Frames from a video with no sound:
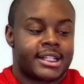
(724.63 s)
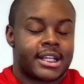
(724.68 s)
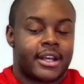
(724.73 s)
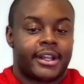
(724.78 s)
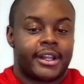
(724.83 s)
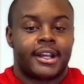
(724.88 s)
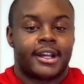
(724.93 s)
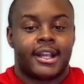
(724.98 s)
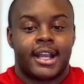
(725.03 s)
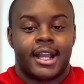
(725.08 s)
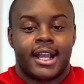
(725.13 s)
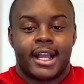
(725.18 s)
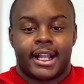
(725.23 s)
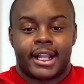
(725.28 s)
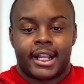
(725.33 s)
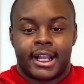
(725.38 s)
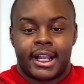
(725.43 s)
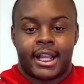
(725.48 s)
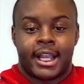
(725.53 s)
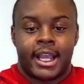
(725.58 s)
that's how they're
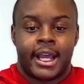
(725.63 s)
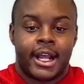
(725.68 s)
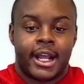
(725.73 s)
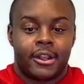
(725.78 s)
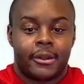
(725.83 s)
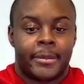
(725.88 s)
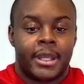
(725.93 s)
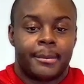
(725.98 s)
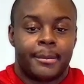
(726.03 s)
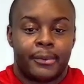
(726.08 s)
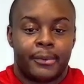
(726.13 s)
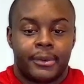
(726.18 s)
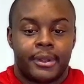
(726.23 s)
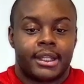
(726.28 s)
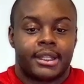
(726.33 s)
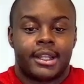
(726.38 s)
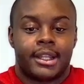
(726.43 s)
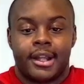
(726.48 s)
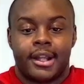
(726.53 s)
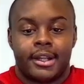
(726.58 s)
getting out the people
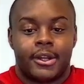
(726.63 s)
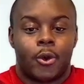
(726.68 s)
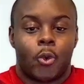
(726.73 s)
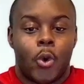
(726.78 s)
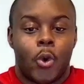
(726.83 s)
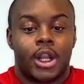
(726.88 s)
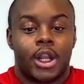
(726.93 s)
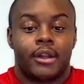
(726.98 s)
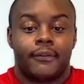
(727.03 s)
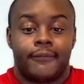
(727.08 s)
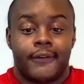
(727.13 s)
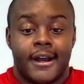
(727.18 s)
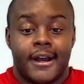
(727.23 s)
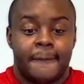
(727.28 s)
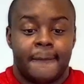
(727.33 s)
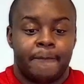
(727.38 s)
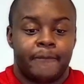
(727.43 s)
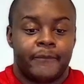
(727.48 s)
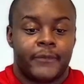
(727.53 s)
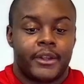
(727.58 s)
that can qualify.
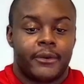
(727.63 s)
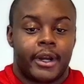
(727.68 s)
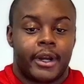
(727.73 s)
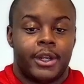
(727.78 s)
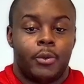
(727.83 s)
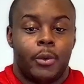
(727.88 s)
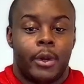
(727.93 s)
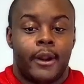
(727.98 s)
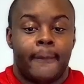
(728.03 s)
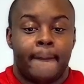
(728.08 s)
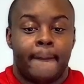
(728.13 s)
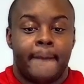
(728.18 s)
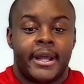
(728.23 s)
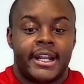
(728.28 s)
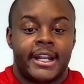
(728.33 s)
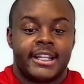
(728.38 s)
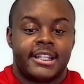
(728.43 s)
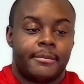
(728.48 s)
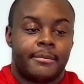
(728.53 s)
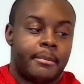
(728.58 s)
Or you want to
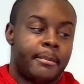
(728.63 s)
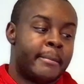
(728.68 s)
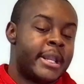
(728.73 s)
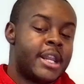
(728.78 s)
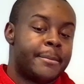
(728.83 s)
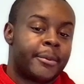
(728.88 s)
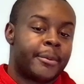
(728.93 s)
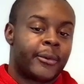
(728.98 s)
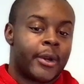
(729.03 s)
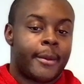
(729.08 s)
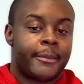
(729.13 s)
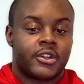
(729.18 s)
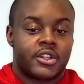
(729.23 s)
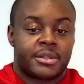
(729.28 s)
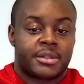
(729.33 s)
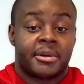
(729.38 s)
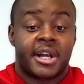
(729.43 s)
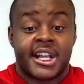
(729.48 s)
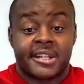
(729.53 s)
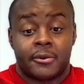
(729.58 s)
put as many parameters
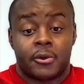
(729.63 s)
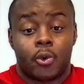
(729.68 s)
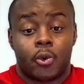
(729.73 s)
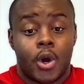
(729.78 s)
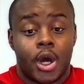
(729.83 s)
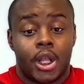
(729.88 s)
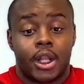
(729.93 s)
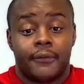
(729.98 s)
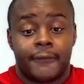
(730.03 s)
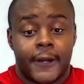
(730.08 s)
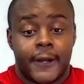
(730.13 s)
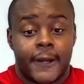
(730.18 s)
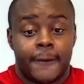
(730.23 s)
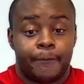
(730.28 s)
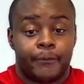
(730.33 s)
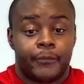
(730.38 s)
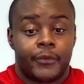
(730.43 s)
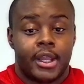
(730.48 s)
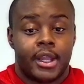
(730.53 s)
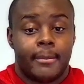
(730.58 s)
as possible to qualify.
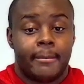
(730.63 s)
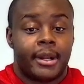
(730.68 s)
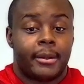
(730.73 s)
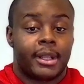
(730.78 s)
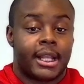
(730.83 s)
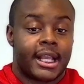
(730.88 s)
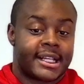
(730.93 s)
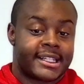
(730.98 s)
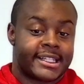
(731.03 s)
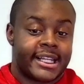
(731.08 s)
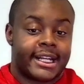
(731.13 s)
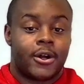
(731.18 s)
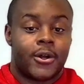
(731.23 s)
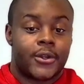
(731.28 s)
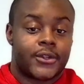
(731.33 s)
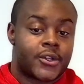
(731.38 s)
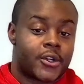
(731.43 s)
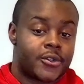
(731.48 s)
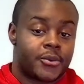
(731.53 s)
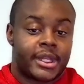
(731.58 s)
But like I said, it
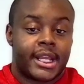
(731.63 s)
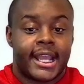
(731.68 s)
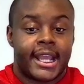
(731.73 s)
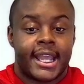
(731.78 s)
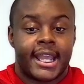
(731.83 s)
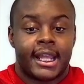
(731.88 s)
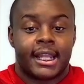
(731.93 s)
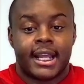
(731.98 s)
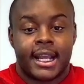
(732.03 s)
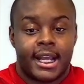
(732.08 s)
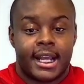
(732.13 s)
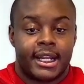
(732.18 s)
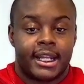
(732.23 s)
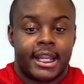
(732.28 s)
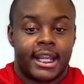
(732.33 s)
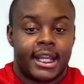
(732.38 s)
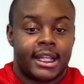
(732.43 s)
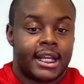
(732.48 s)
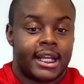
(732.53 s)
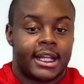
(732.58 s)
all starts with that headline.
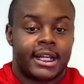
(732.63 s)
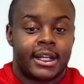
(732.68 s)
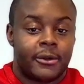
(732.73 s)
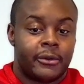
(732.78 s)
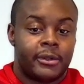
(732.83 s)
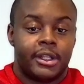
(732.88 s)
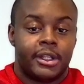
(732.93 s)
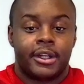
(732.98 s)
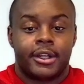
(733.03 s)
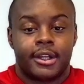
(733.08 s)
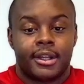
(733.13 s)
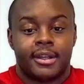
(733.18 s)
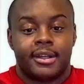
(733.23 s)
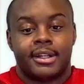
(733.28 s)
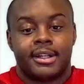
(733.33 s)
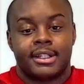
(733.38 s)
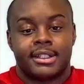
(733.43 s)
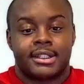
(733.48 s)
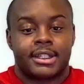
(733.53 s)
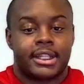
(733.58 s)
Headline don't look
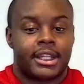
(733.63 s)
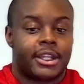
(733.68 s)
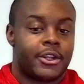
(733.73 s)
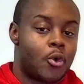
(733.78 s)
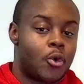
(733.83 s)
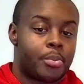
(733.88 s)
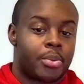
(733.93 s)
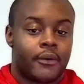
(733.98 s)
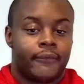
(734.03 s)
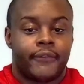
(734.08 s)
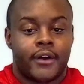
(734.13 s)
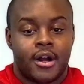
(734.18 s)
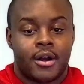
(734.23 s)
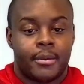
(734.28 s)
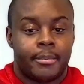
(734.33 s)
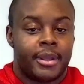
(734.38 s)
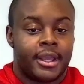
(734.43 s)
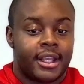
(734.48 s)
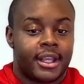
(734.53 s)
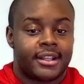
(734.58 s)
good. Is no
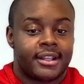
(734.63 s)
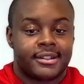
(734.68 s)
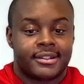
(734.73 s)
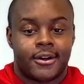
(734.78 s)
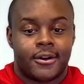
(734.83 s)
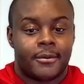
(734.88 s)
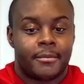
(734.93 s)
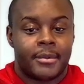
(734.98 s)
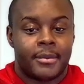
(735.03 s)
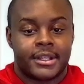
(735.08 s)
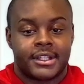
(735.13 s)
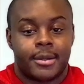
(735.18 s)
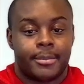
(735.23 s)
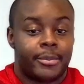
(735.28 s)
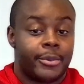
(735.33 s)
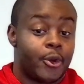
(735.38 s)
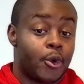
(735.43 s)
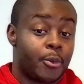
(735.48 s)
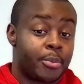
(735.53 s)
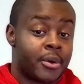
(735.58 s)
profile pic is all messed up.
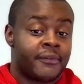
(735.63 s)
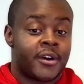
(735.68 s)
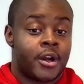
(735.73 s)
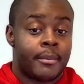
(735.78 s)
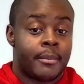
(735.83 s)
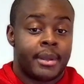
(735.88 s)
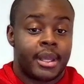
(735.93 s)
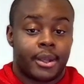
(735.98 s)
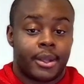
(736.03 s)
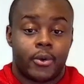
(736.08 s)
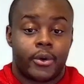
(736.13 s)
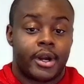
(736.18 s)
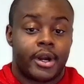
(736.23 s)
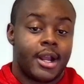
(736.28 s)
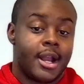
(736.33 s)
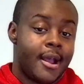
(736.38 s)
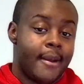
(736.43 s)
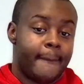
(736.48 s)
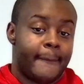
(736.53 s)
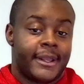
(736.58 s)
No profile pic or
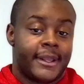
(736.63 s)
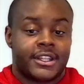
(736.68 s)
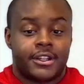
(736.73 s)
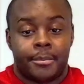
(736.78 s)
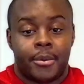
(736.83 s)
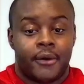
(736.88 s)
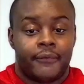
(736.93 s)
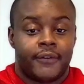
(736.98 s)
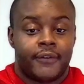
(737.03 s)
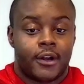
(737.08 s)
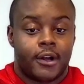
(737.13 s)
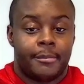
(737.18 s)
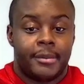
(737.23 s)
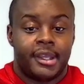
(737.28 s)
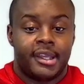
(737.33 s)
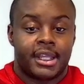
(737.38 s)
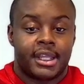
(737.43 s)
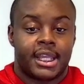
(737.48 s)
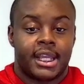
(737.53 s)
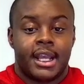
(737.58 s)
messed up profile
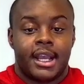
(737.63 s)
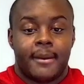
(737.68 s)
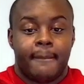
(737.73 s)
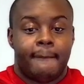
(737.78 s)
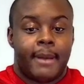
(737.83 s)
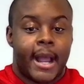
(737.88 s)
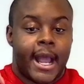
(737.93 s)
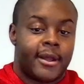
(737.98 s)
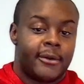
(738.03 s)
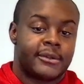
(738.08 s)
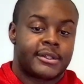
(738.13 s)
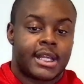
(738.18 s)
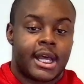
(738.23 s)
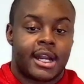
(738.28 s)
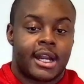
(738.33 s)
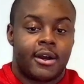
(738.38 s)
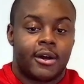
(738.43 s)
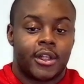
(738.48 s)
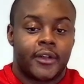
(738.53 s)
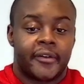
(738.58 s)
pic. Bio's
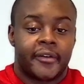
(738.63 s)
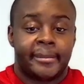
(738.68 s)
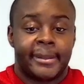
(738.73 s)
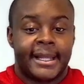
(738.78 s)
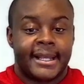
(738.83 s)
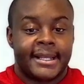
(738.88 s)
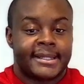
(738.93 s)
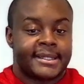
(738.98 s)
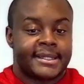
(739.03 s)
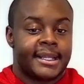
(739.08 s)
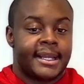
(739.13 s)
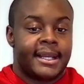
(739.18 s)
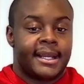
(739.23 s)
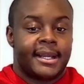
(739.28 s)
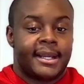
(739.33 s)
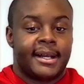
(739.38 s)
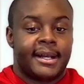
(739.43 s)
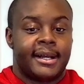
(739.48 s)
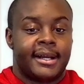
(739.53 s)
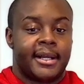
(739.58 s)
kind of all over the place.
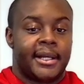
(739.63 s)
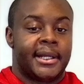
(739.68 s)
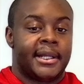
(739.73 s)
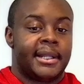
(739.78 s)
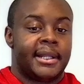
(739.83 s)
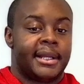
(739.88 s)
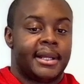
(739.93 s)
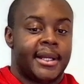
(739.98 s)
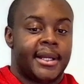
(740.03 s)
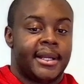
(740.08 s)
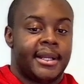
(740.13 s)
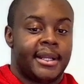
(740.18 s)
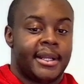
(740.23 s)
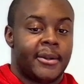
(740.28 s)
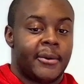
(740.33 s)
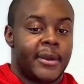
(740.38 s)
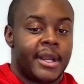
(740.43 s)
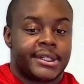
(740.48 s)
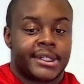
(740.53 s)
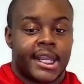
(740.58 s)

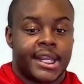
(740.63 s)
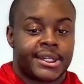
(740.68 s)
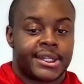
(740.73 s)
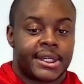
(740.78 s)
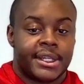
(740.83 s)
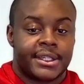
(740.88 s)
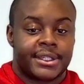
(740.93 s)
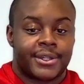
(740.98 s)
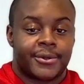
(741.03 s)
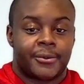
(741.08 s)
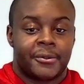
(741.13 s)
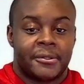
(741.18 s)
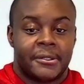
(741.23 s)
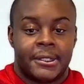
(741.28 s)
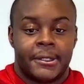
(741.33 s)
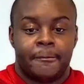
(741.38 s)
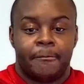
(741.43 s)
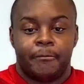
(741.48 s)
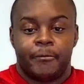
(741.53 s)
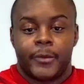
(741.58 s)
No education
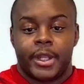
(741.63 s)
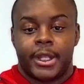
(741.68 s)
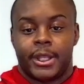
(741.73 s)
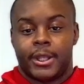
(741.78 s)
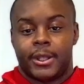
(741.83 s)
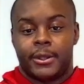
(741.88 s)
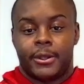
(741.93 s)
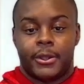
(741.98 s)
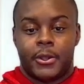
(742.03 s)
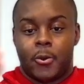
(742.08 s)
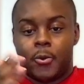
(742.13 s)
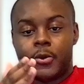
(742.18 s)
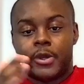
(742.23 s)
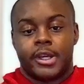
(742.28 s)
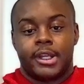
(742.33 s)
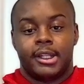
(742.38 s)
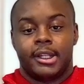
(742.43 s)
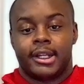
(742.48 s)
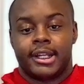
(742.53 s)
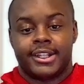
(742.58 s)
history. No
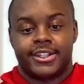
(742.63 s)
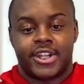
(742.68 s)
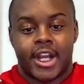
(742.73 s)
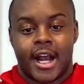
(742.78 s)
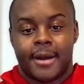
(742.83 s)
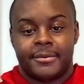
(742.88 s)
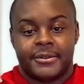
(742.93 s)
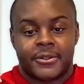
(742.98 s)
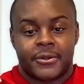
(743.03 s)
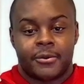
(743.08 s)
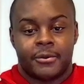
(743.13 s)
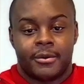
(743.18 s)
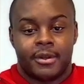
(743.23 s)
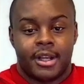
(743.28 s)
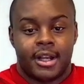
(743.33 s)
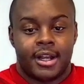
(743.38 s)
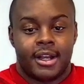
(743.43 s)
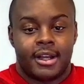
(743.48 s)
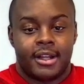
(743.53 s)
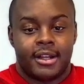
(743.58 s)
good looking job. Just
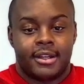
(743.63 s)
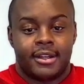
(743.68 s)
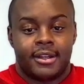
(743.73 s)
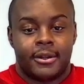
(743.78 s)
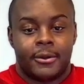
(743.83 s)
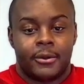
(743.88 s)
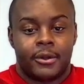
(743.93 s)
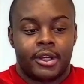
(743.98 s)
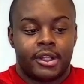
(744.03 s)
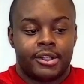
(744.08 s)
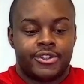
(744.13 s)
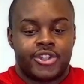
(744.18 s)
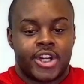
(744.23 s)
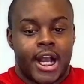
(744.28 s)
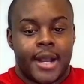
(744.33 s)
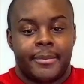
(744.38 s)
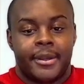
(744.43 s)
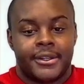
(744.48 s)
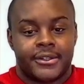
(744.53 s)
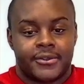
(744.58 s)
no good
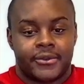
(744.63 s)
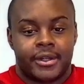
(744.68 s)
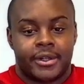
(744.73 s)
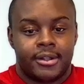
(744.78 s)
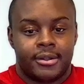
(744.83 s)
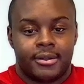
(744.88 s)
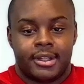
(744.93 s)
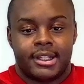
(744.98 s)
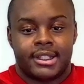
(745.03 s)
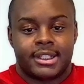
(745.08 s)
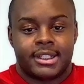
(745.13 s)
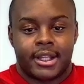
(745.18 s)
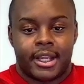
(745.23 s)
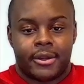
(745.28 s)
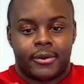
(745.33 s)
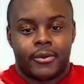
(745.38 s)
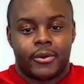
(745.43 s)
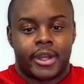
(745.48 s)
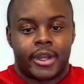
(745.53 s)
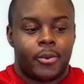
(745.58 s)
job history. Is
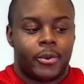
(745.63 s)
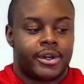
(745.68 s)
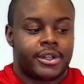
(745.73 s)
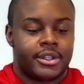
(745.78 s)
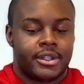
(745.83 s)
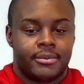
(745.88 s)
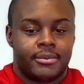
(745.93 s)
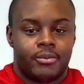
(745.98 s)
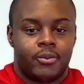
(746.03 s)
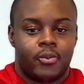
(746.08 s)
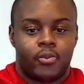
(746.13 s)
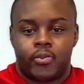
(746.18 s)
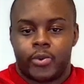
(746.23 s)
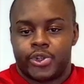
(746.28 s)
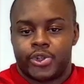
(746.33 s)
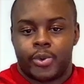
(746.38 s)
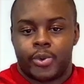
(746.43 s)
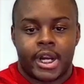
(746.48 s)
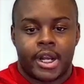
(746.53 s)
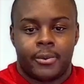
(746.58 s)
like, okay, where'd
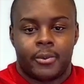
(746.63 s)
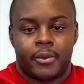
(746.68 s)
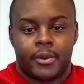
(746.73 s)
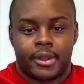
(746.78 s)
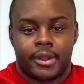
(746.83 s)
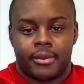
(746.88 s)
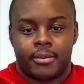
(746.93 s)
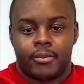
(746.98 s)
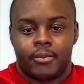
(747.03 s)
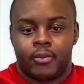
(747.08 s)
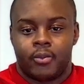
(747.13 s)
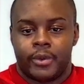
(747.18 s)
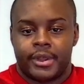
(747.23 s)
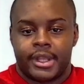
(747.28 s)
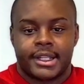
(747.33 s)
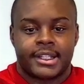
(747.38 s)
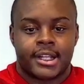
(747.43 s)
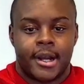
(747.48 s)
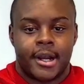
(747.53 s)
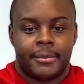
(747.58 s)
you work at with
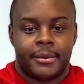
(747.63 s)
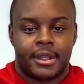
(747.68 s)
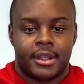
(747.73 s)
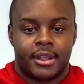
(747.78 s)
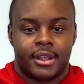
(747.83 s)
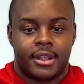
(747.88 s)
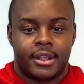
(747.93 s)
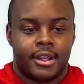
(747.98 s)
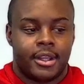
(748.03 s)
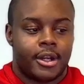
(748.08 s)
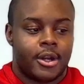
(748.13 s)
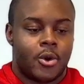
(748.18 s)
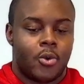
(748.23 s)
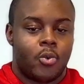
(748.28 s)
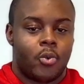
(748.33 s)
this company?